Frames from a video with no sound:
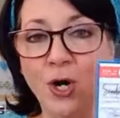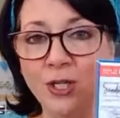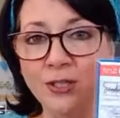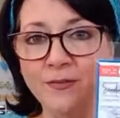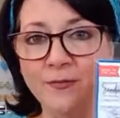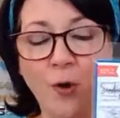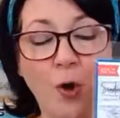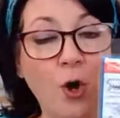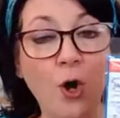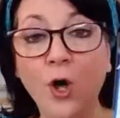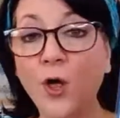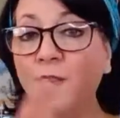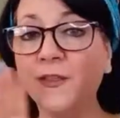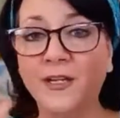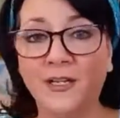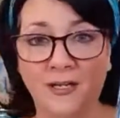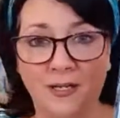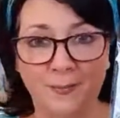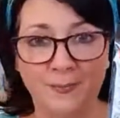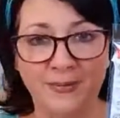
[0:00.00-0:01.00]
all of
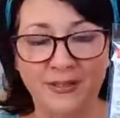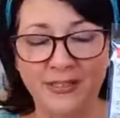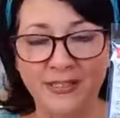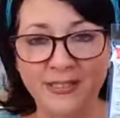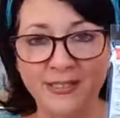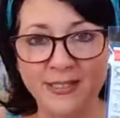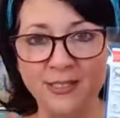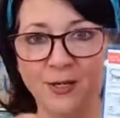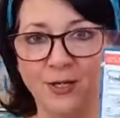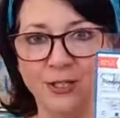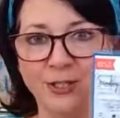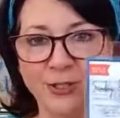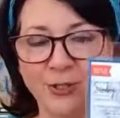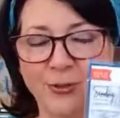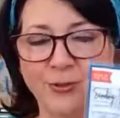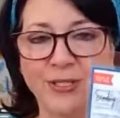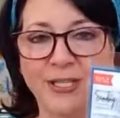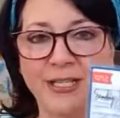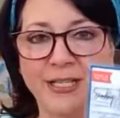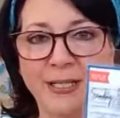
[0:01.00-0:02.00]
all the companies are
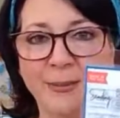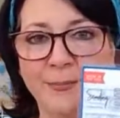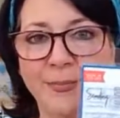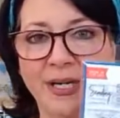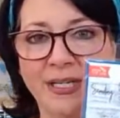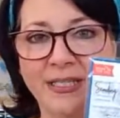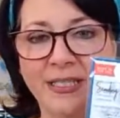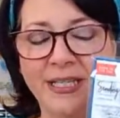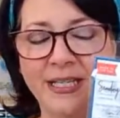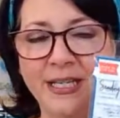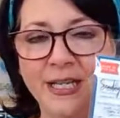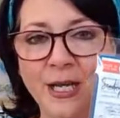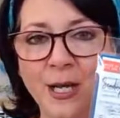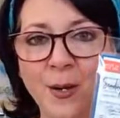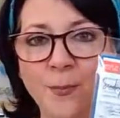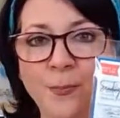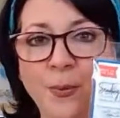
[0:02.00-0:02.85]
donating money